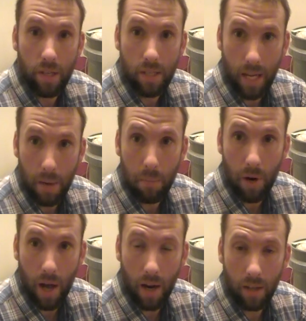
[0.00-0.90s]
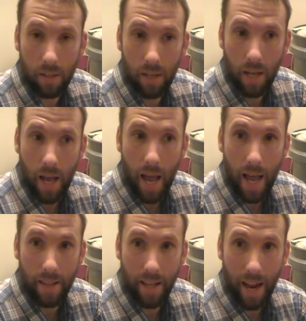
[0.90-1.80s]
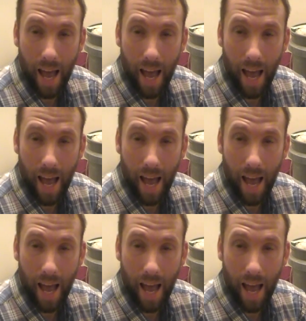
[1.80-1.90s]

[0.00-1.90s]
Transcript: same product, and then